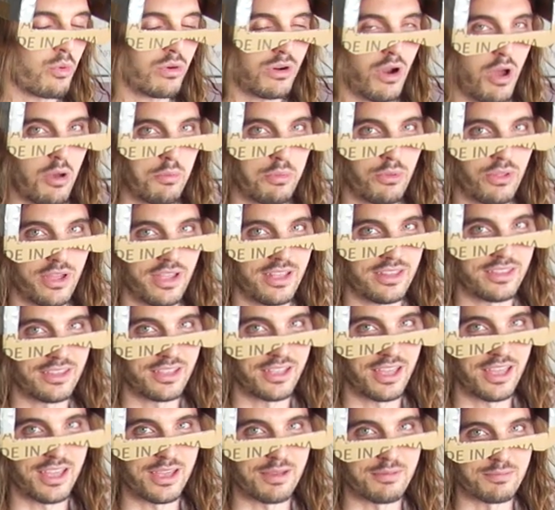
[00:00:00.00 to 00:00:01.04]
we're all playing the
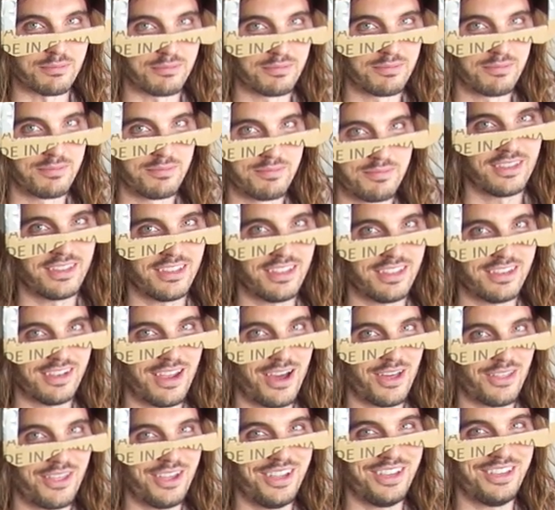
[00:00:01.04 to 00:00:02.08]
game, and
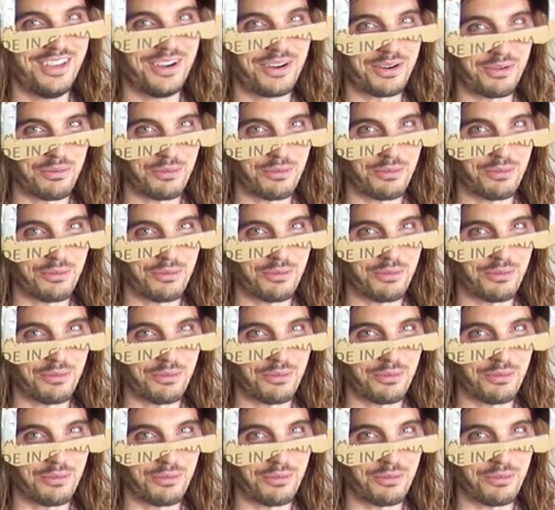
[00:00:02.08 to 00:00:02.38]
now that you're.